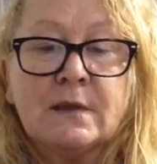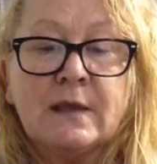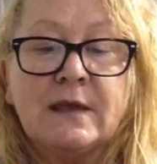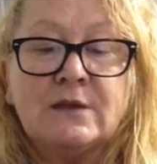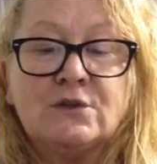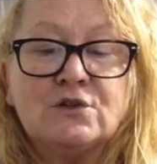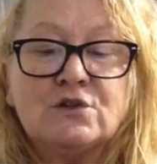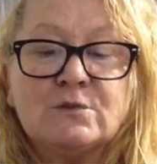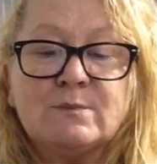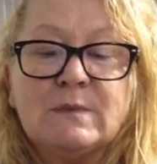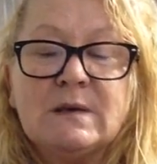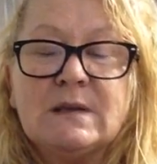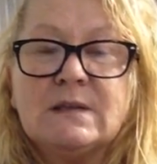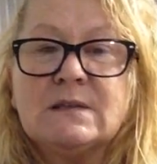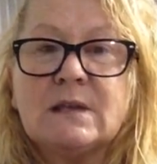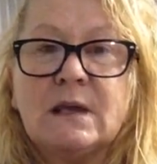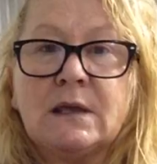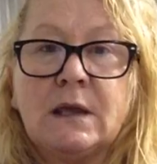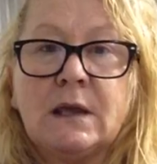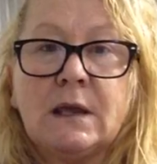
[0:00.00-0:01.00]
It just
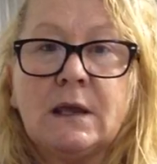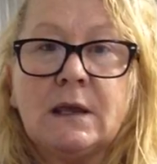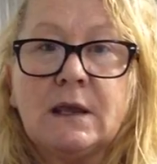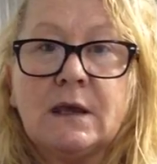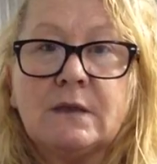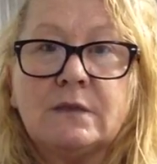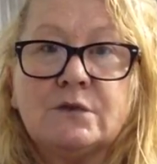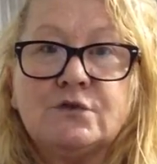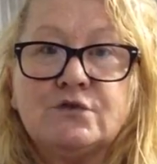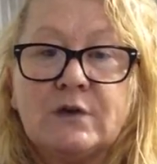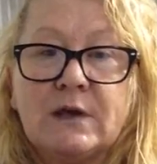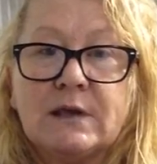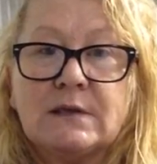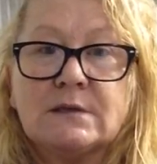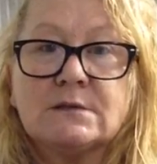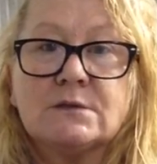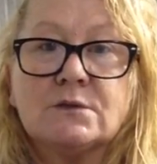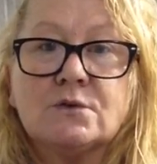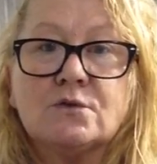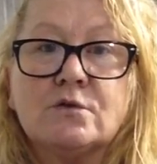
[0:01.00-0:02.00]
means that you can get the
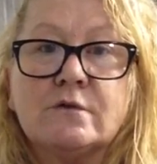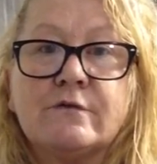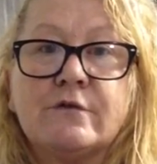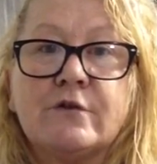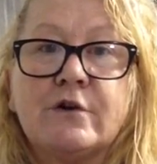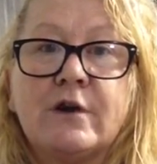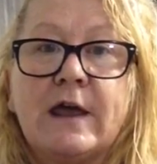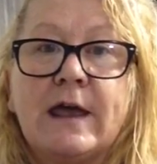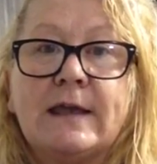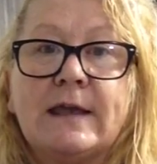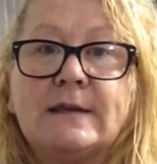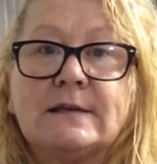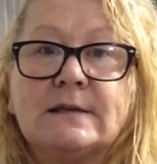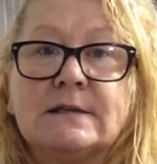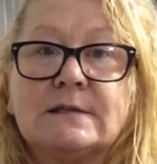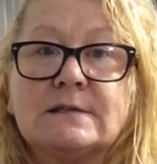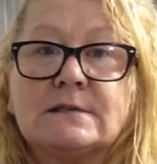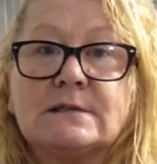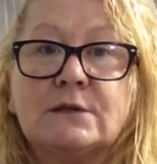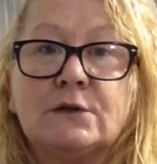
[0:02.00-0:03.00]
dress over her head and
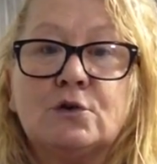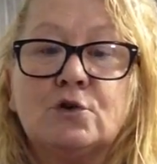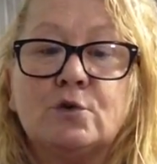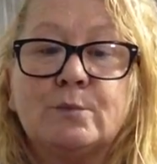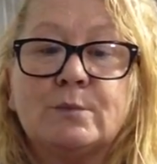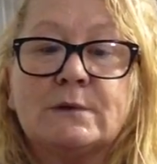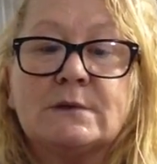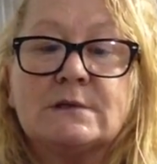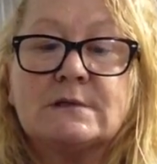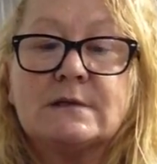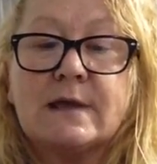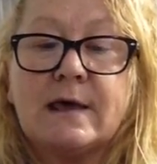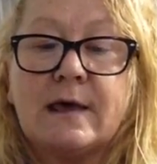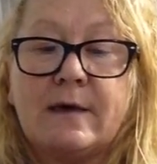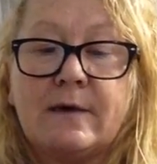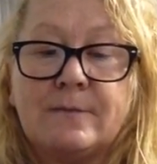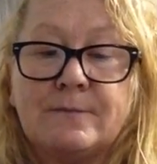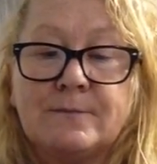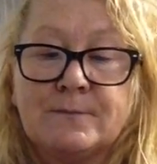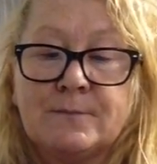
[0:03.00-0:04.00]
it still opens there.